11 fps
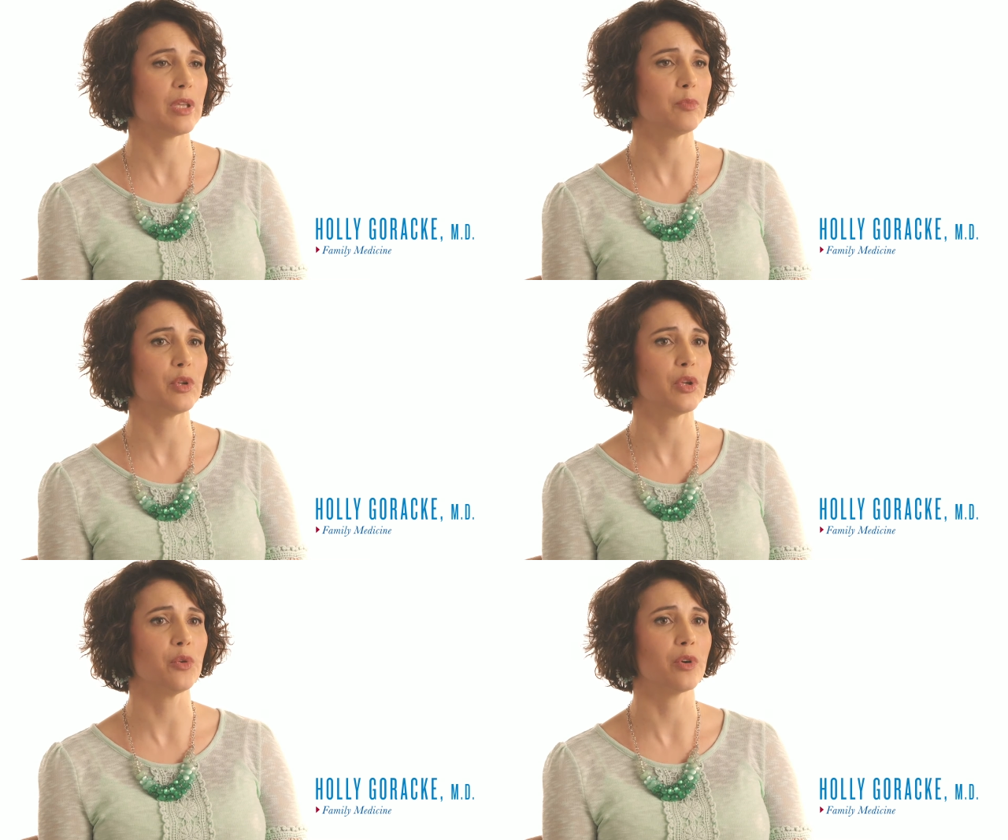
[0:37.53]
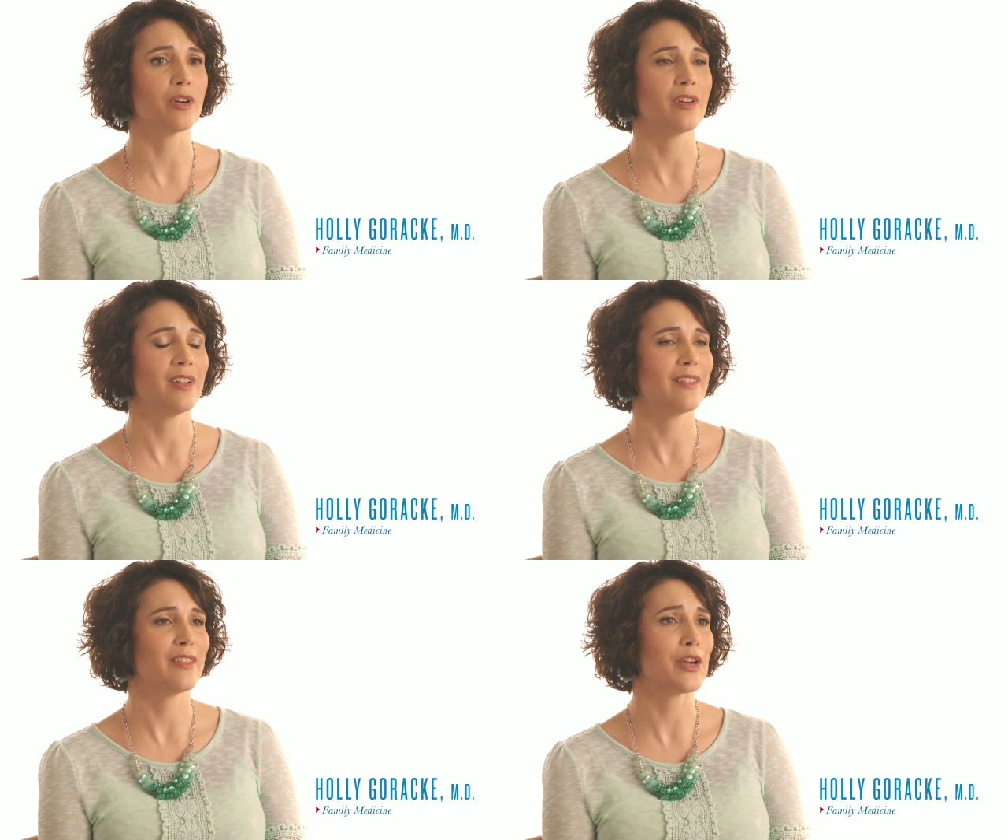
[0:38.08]
people who
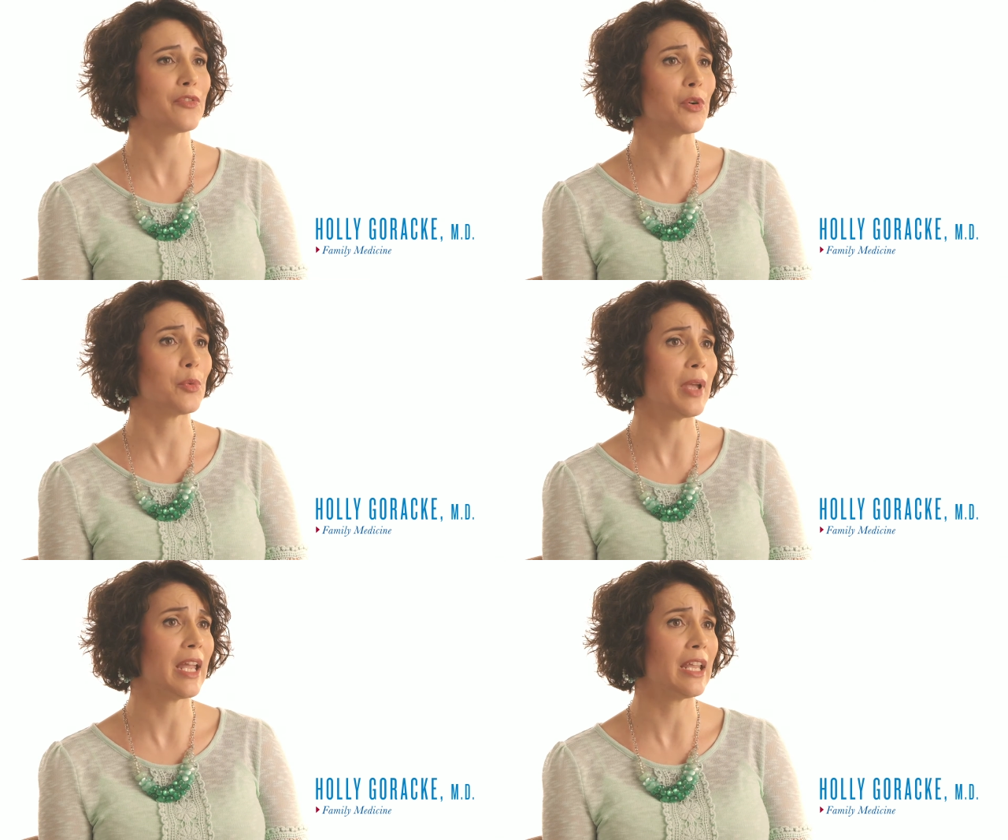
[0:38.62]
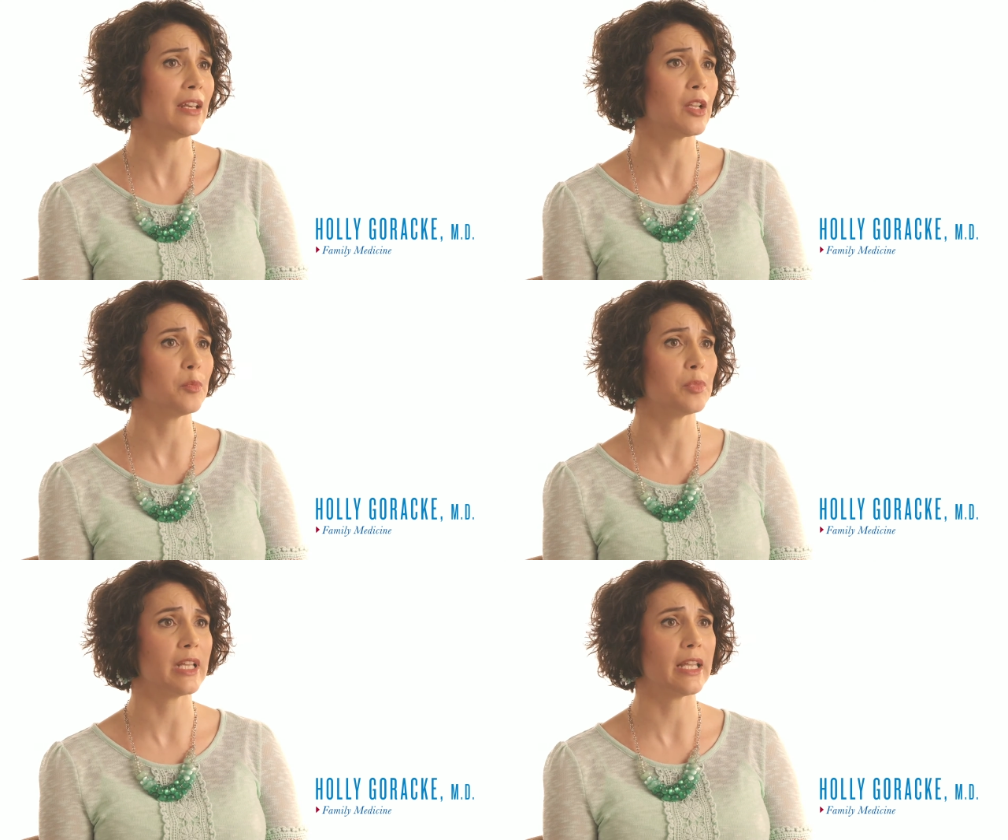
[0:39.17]
are there for pain
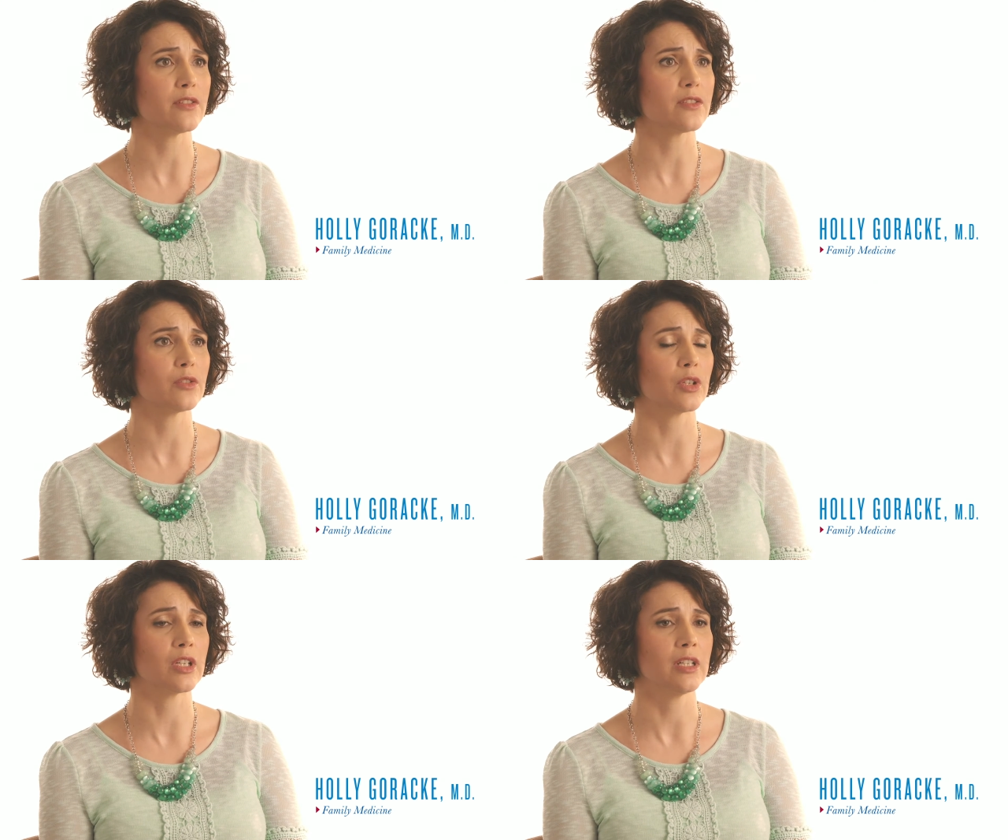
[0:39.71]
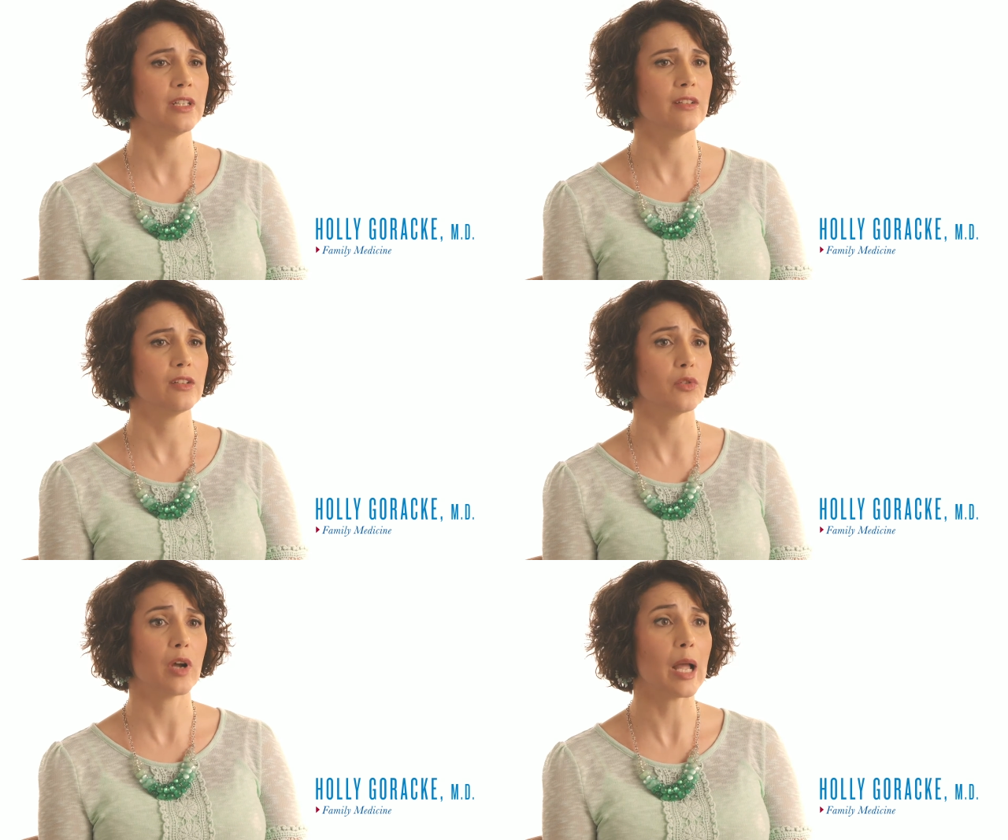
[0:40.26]
complaints or
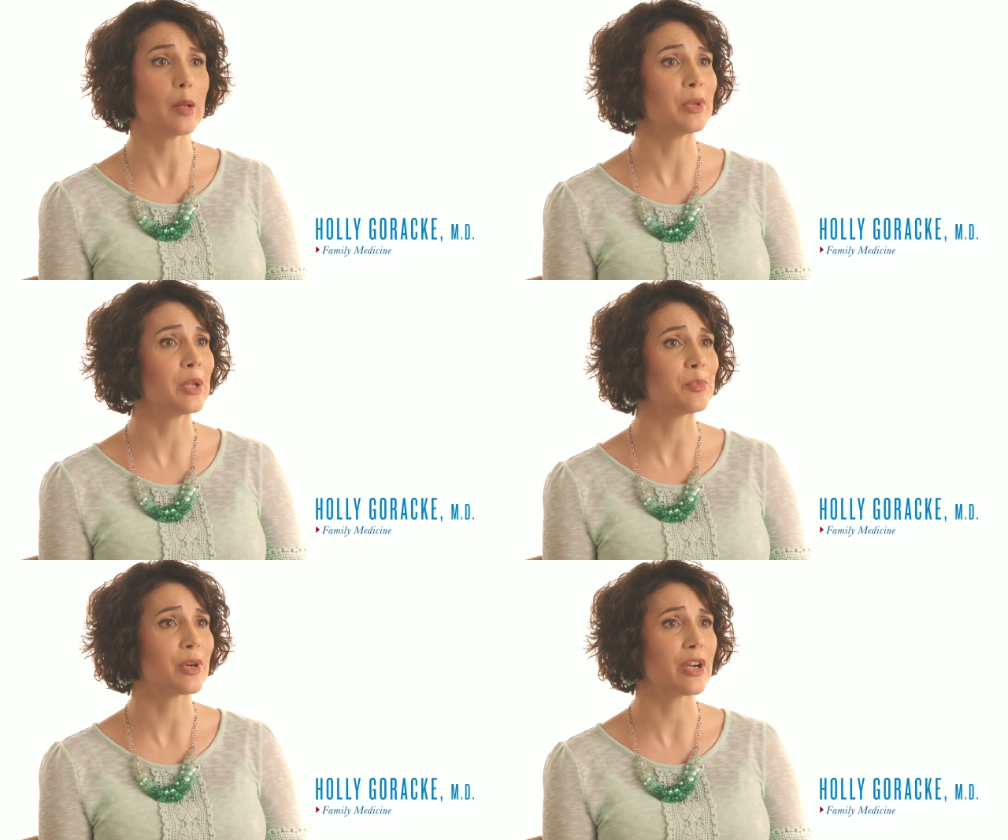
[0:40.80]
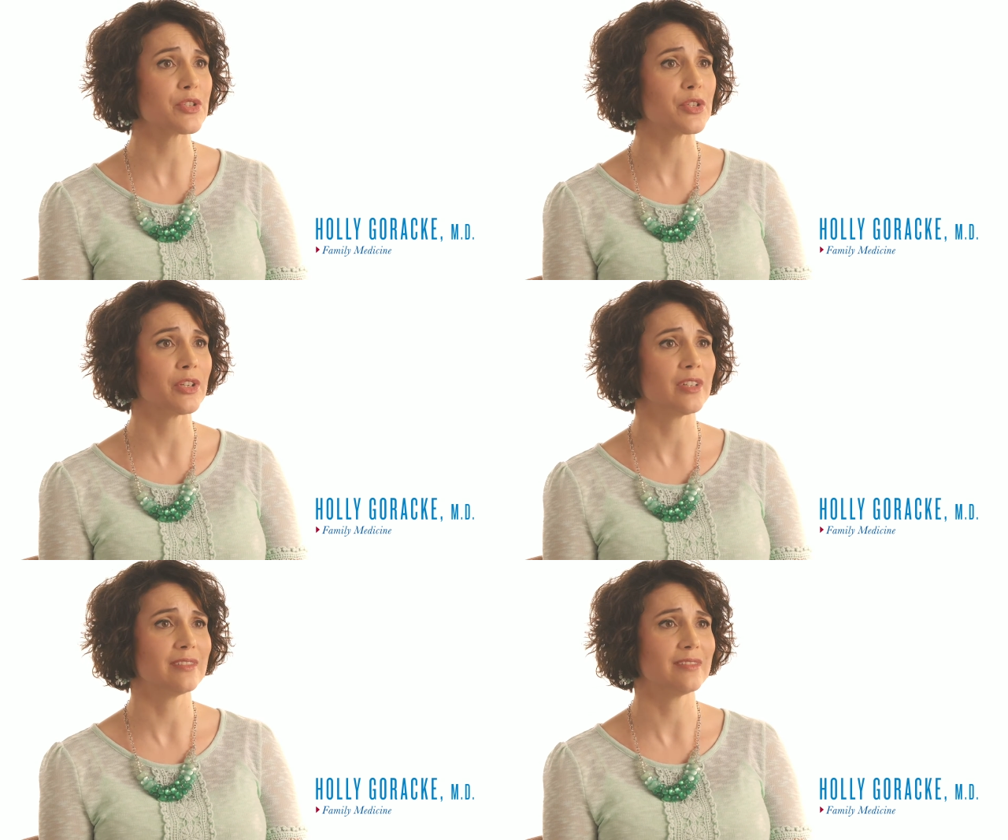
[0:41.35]
high blood
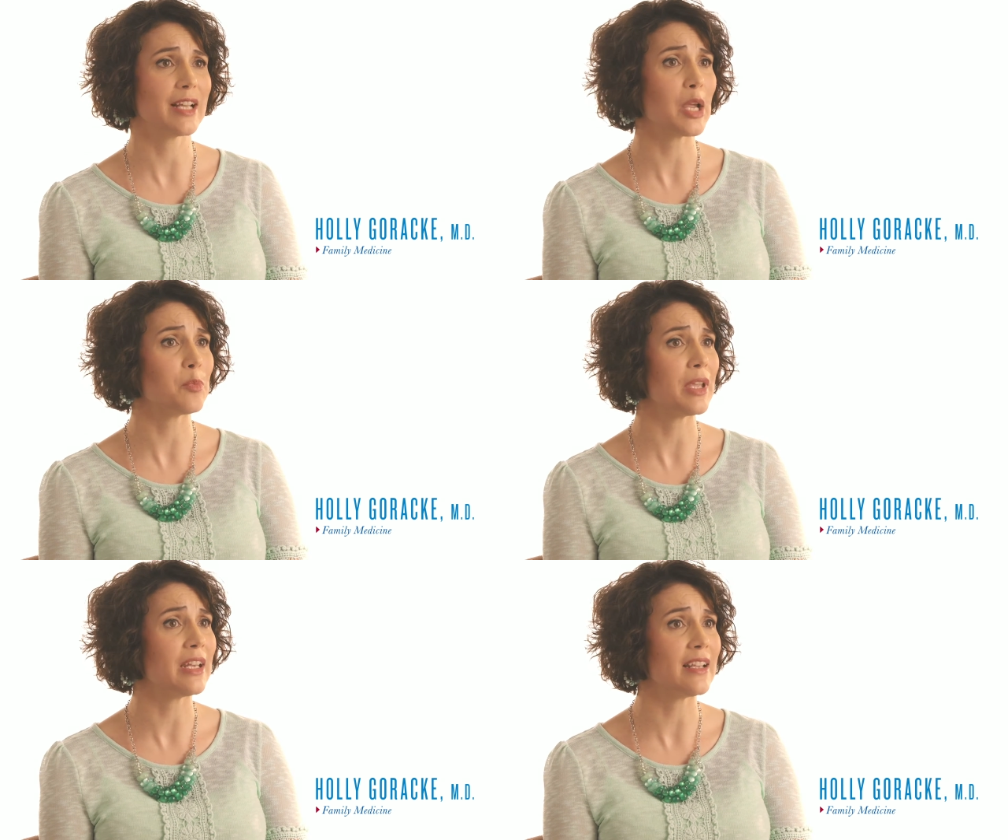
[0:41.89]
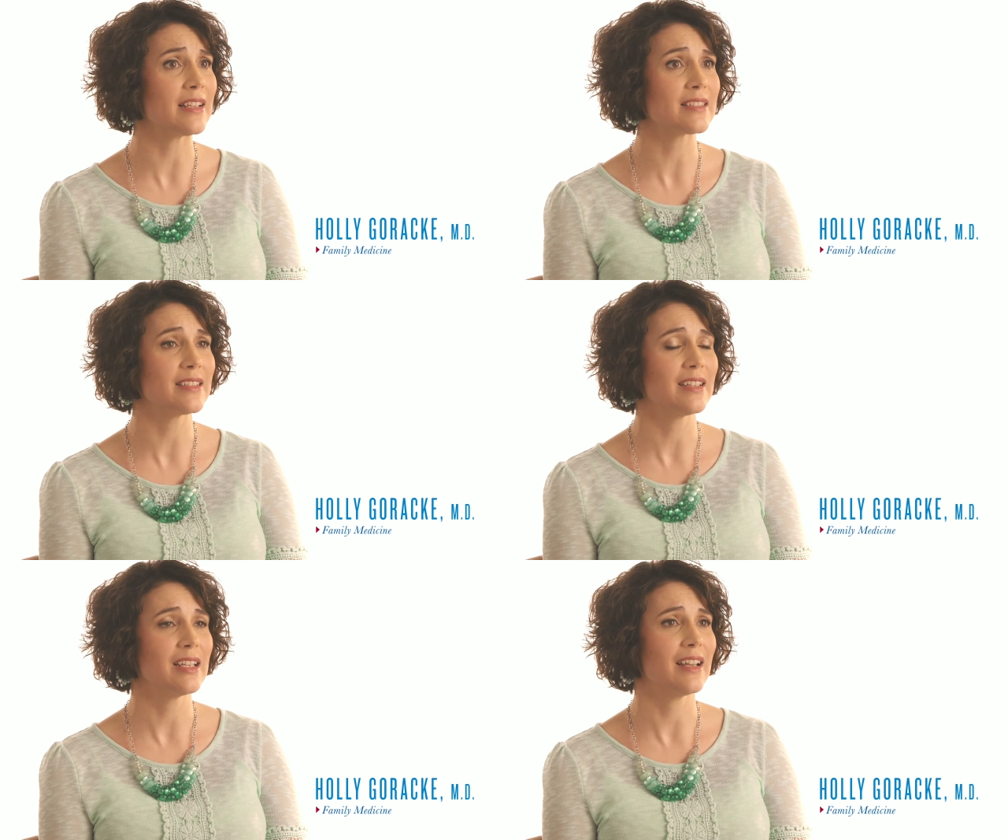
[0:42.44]
pressure,
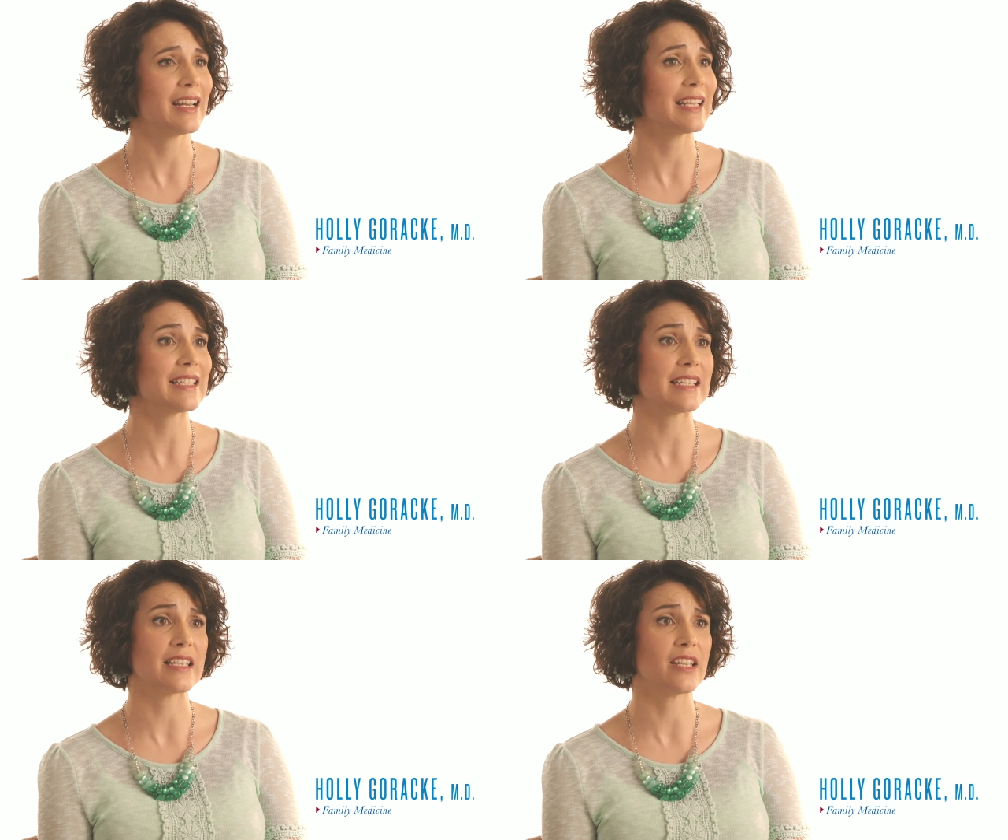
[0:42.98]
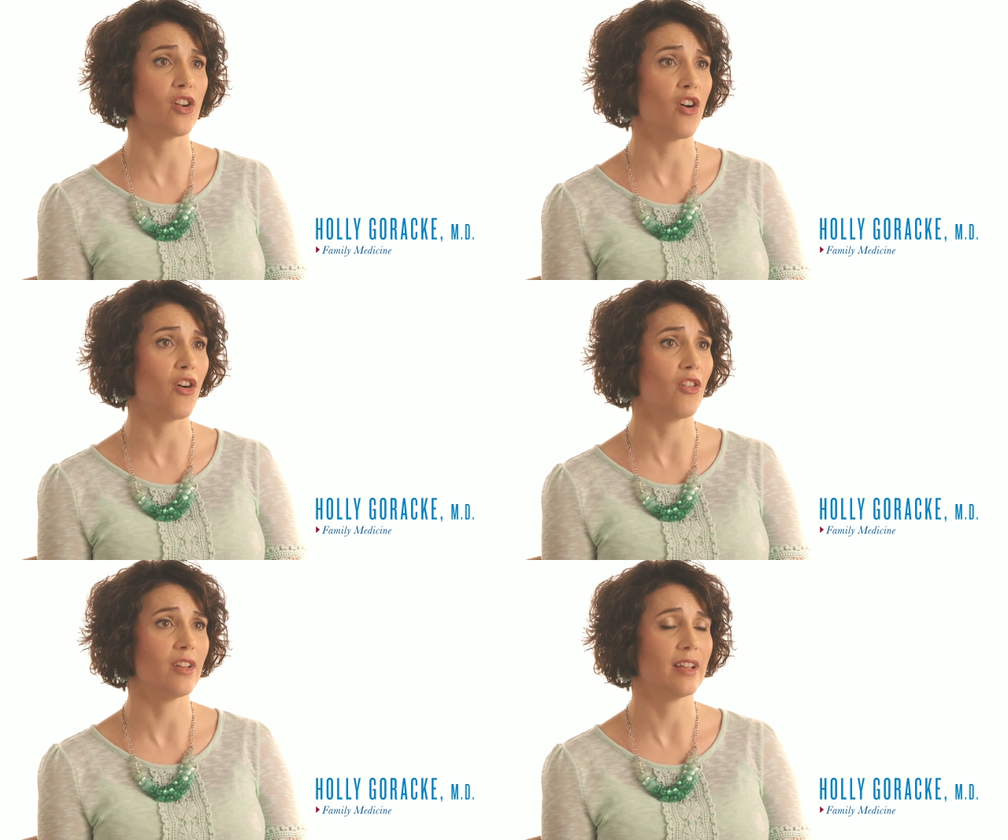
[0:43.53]
diabetes, and I get to see it
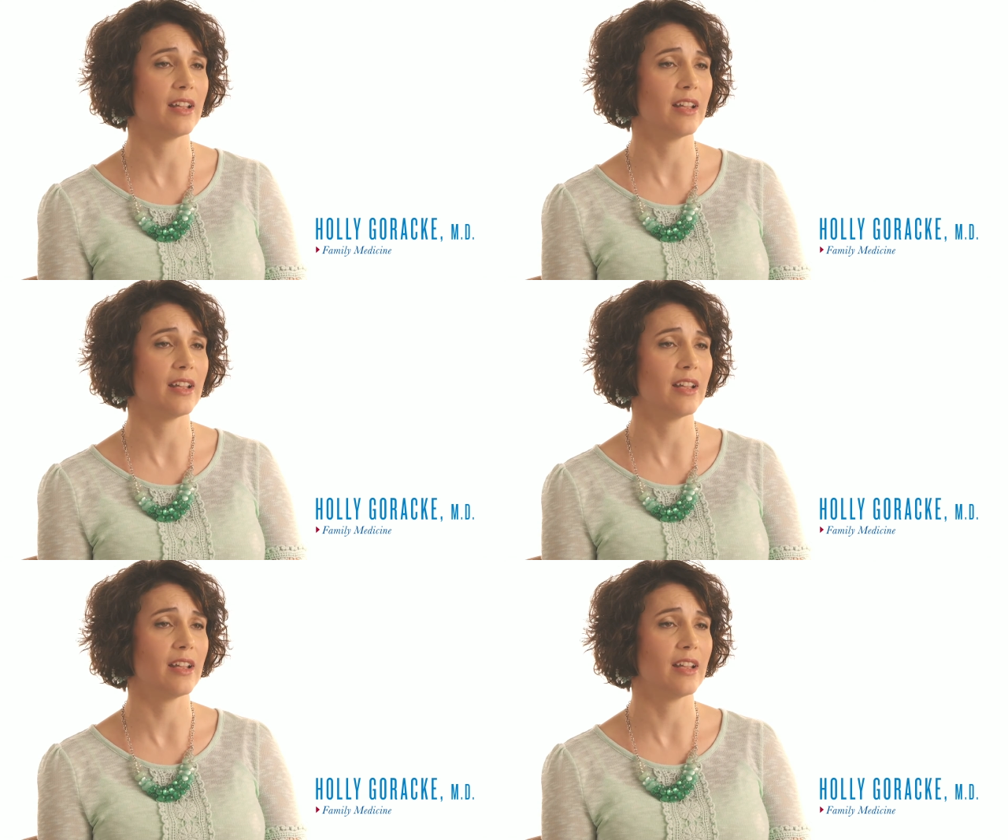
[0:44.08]
all.